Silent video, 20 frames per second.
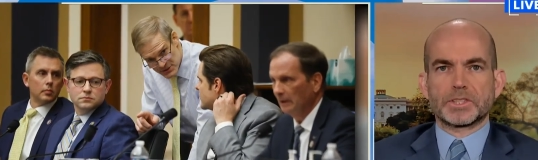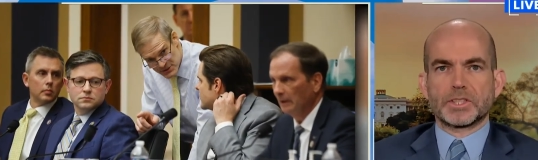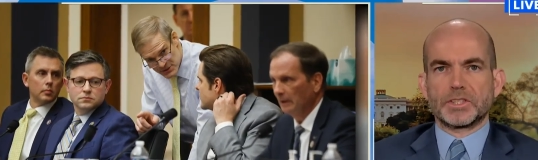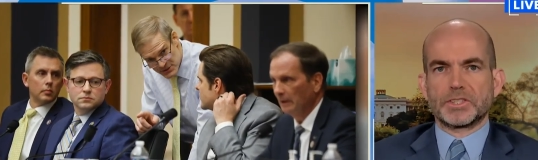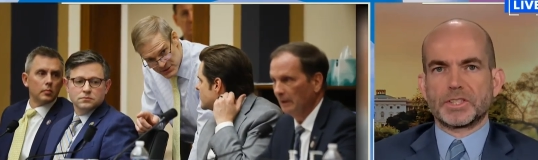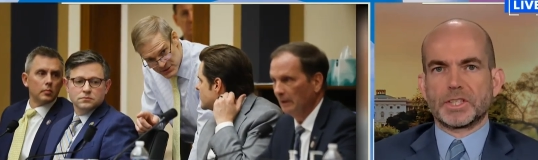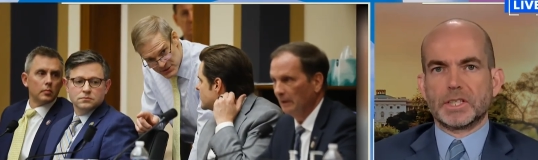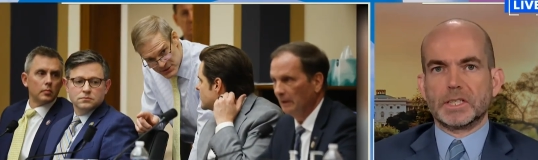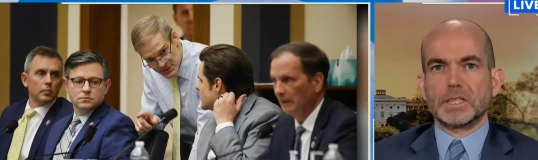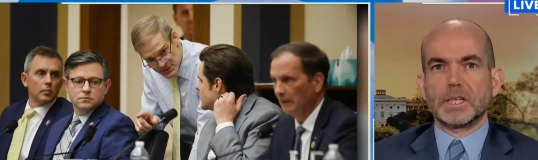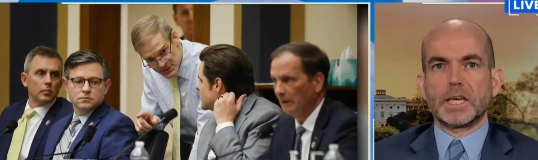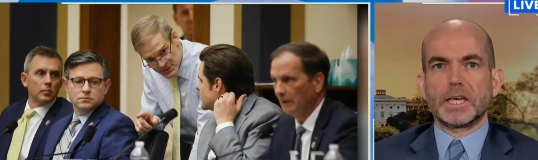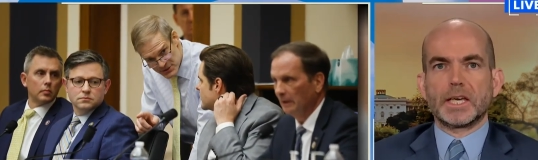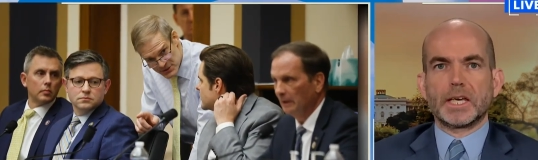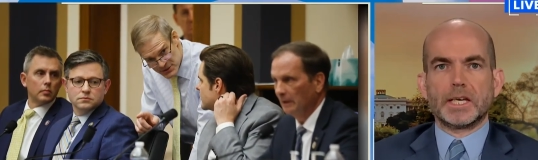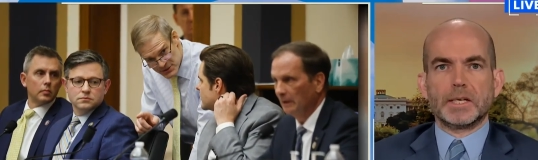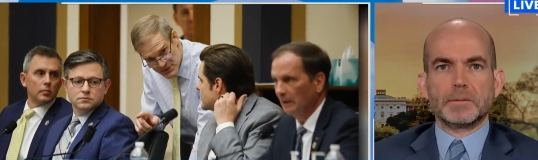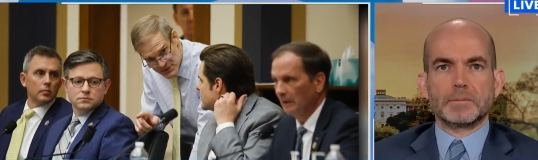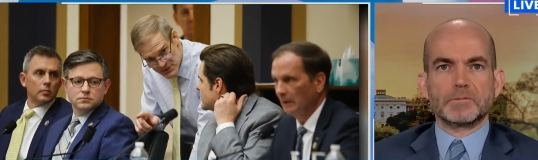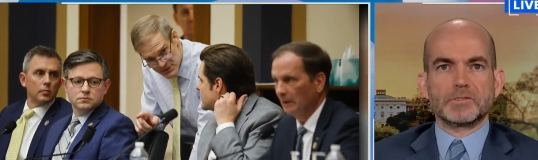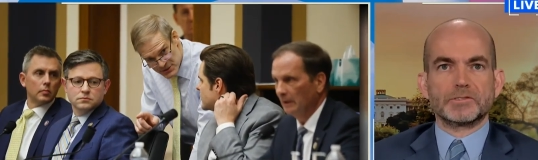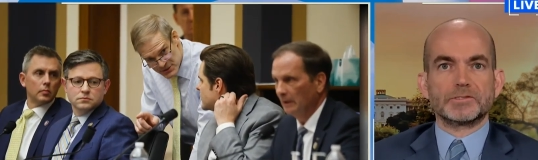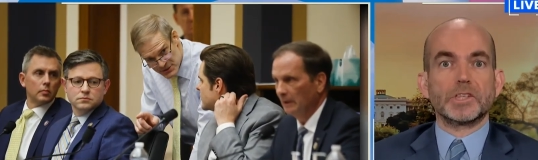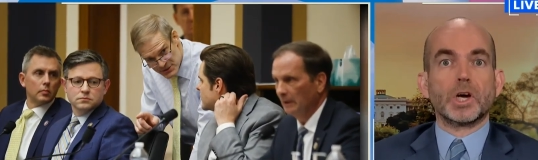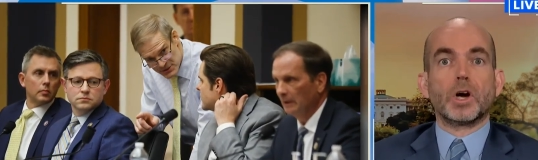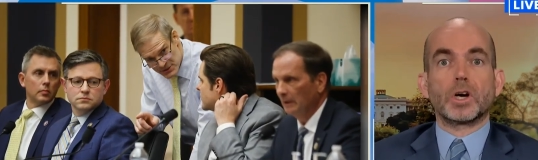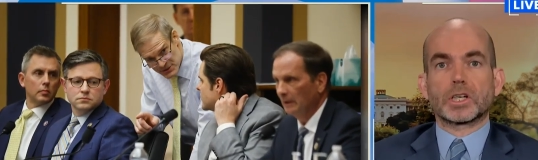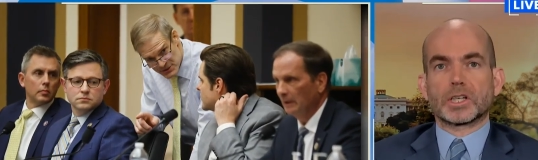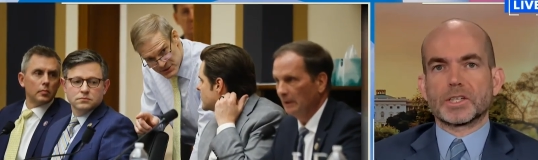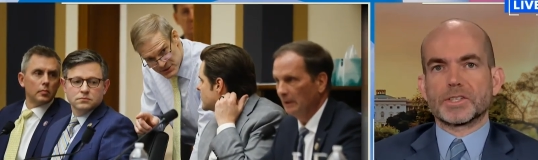Speaker 1: such a, a
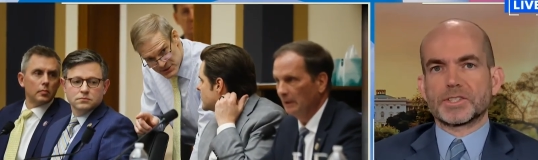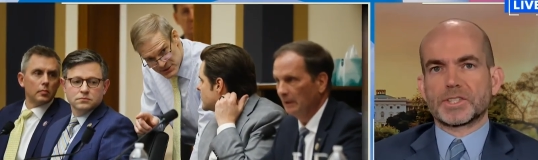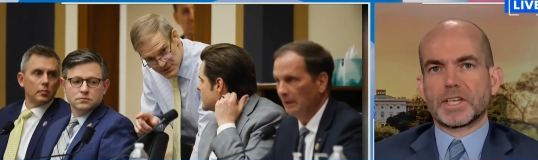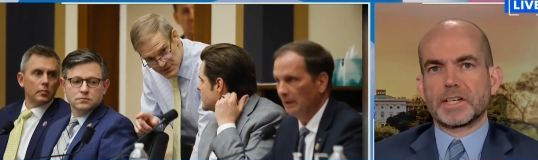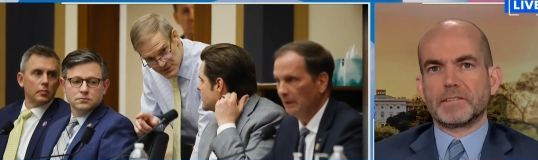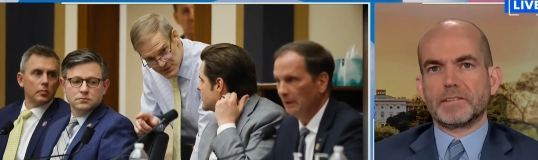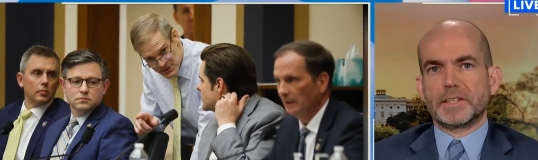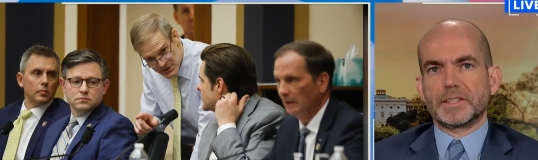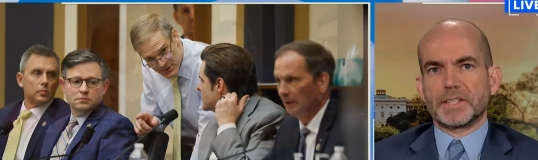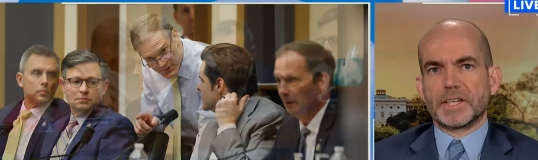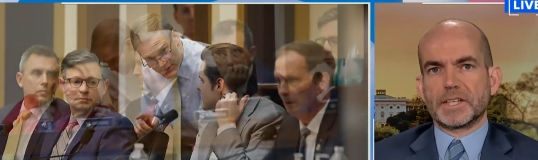raucous hearing